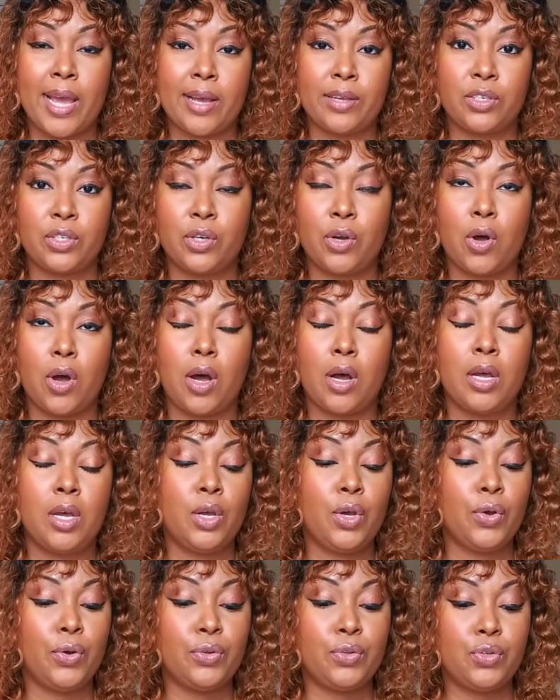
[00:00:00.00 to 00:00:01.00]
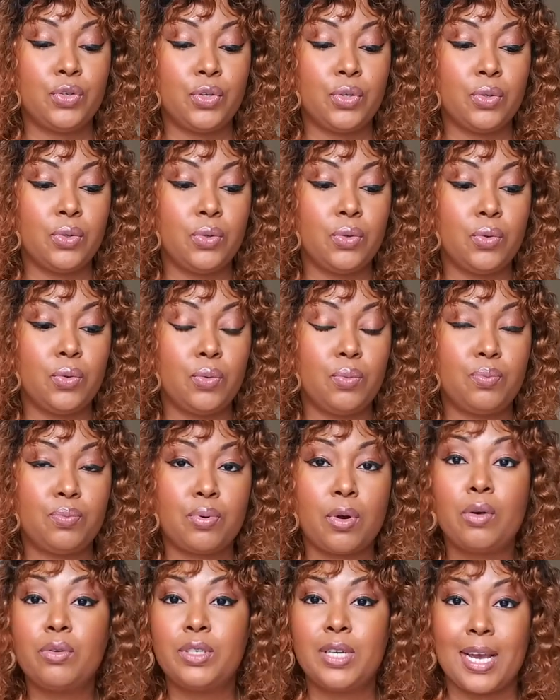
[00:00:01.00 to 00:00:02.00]
Nassau to
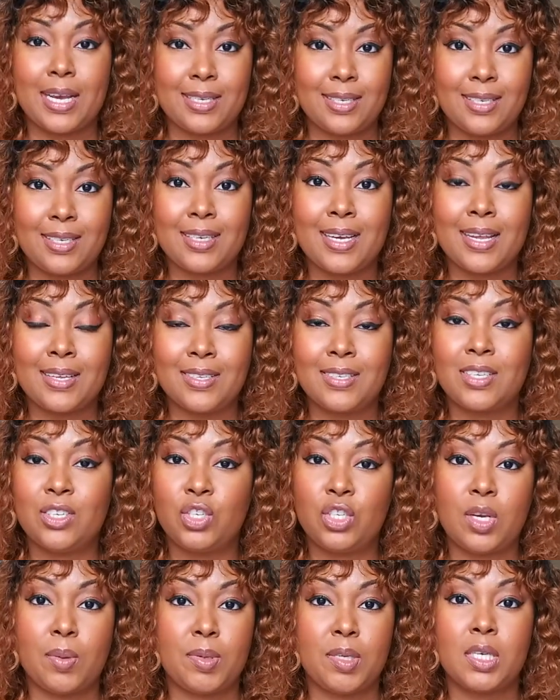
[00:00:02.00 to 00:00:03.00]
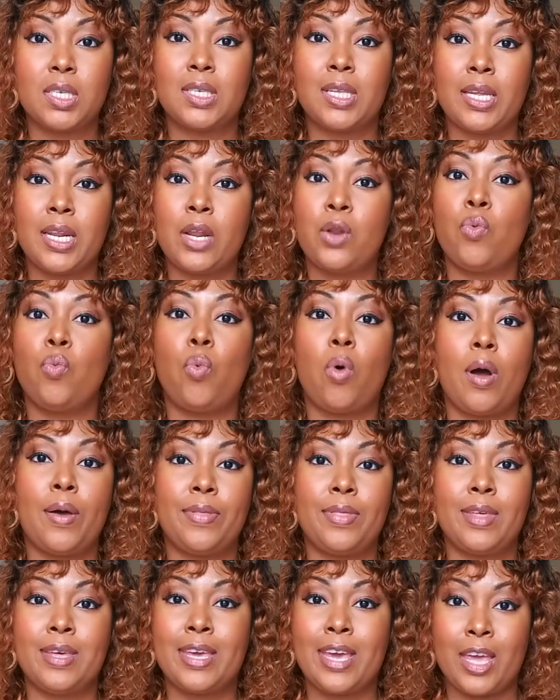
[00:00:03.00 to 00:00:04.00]
protest against the ships, because they didn't
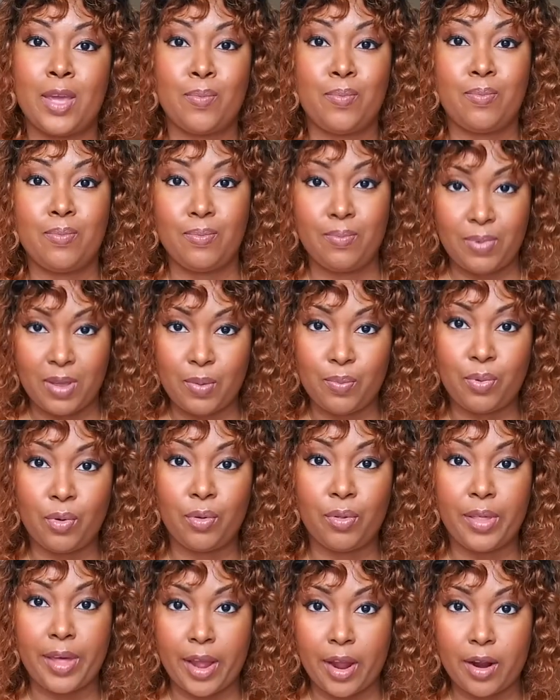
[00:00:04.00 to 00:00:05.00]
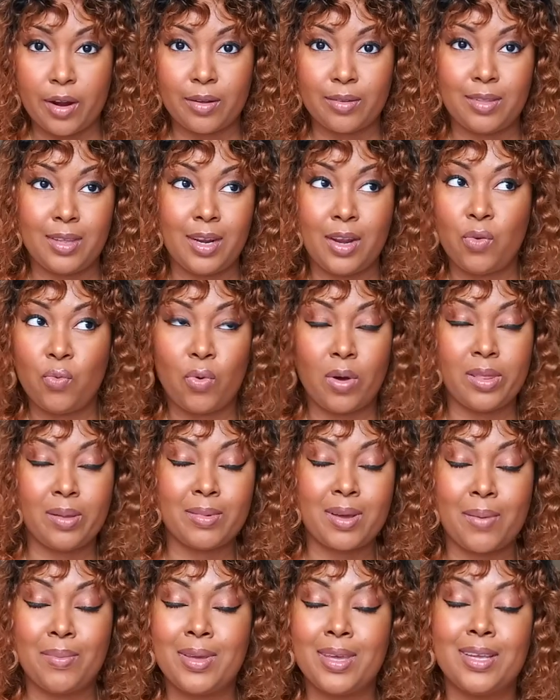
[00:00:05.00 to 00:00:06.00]
want the gay people there. They didn't want them
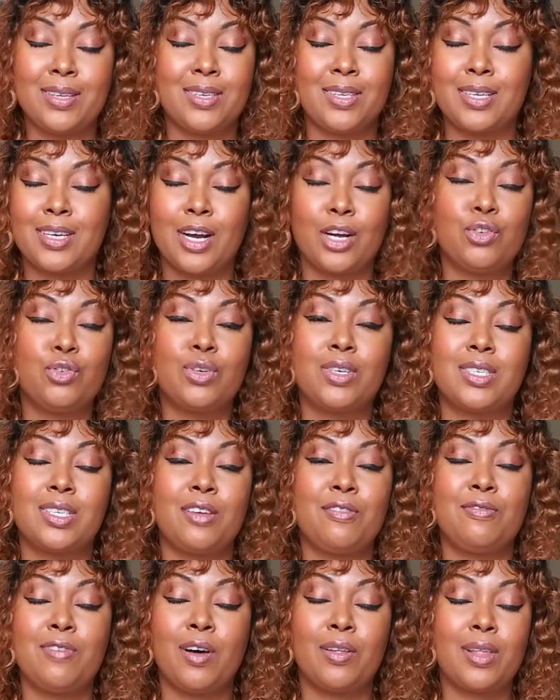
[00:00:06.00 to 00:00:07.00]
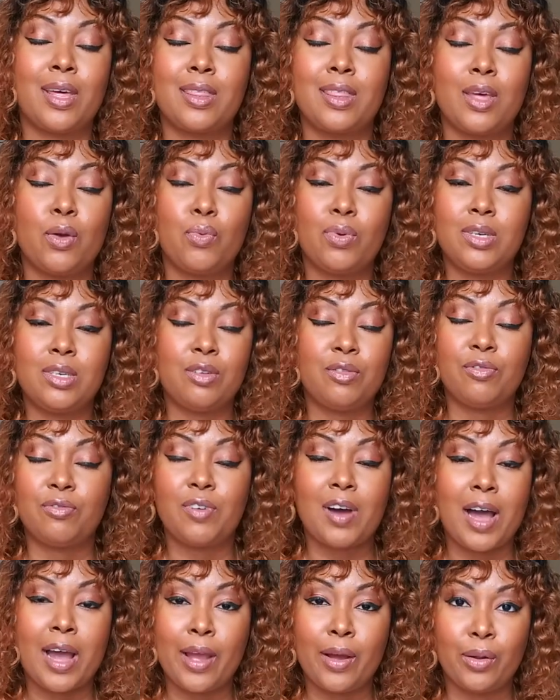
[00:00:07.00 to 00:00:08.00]
coming into the country because they felt like they would
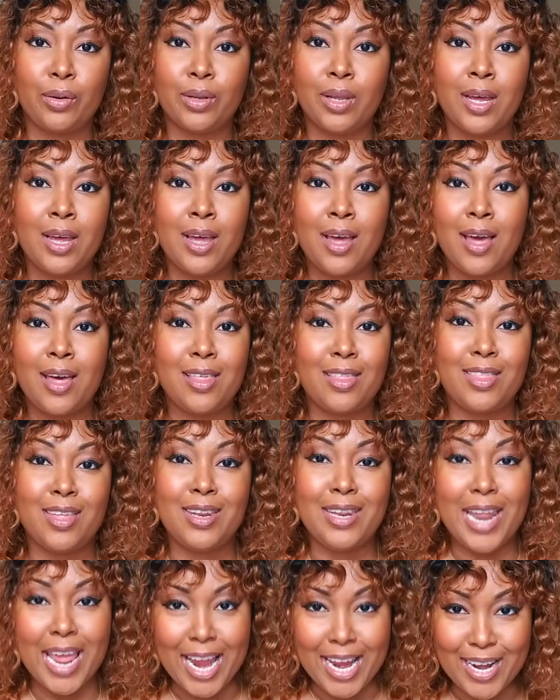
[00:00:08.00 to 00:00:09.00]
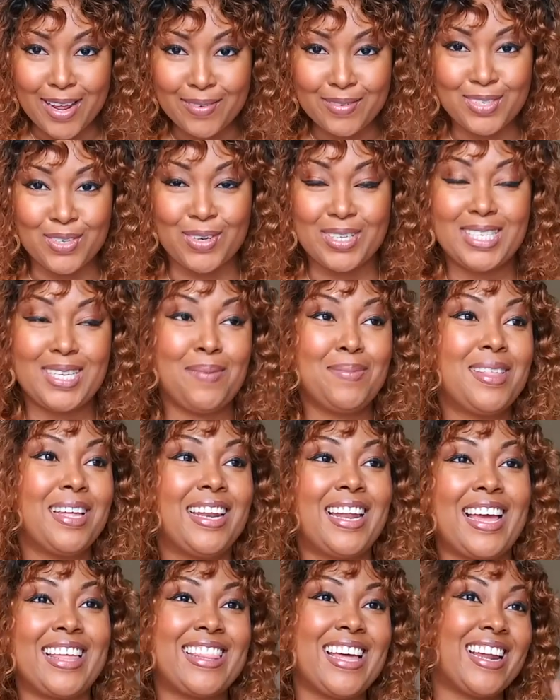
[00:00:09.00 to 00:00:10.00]
defile the natives or
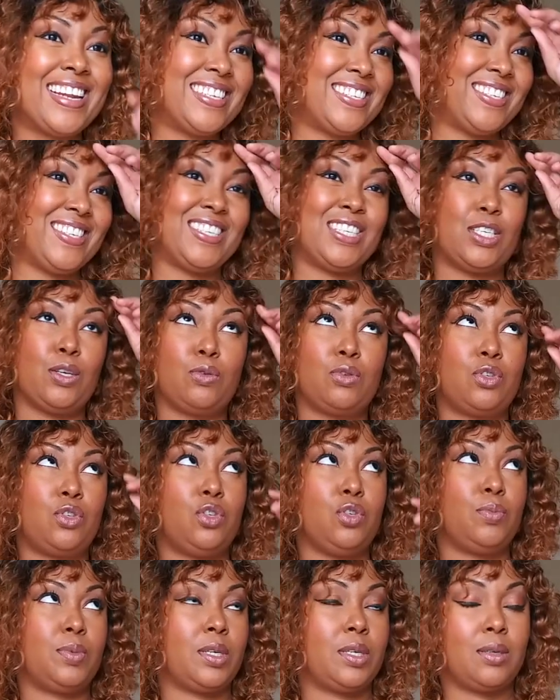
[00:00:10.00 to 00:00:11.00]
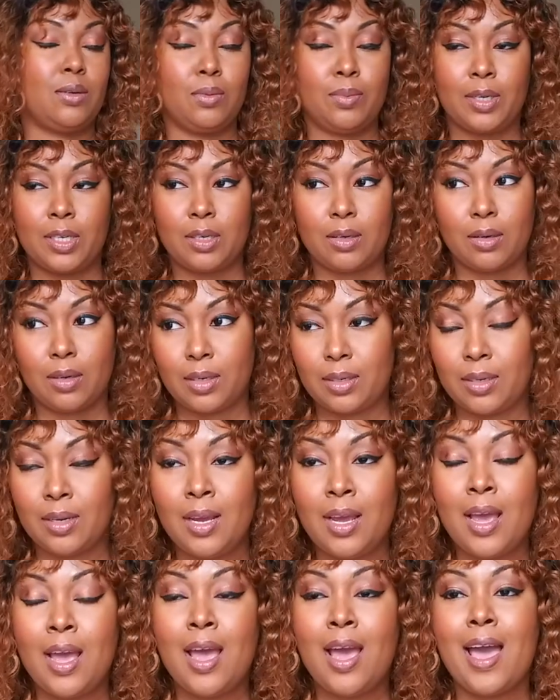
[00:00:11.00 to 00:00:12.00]
something like that. It's just so stupid. Oh my God.
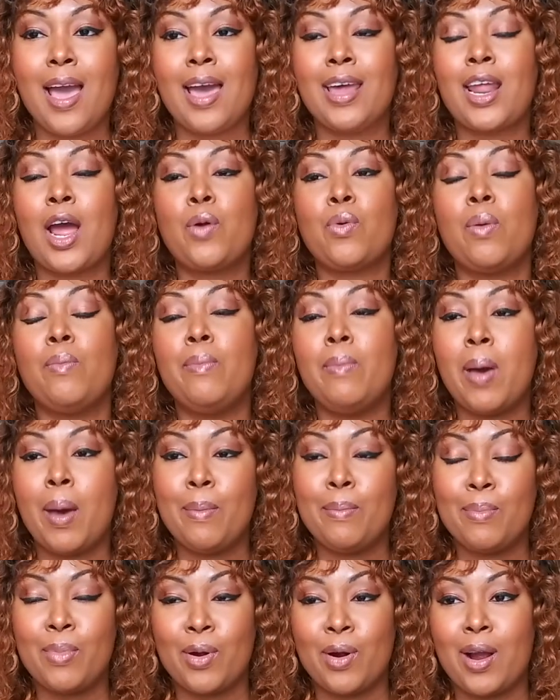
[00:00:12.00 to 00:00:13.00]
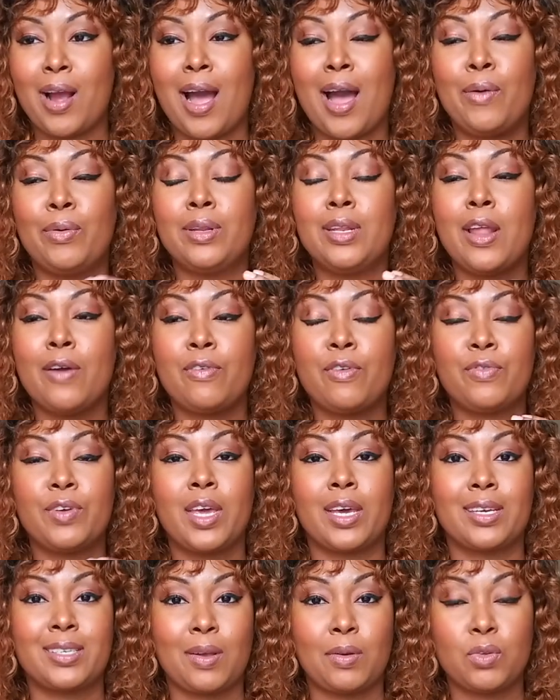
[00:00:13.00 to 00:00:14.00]
And I remember, I will never
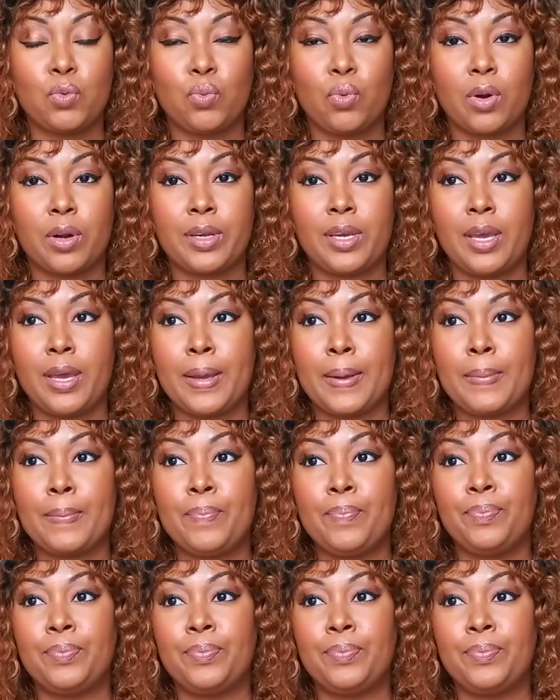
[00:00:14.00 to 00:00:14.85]
forget, because I was working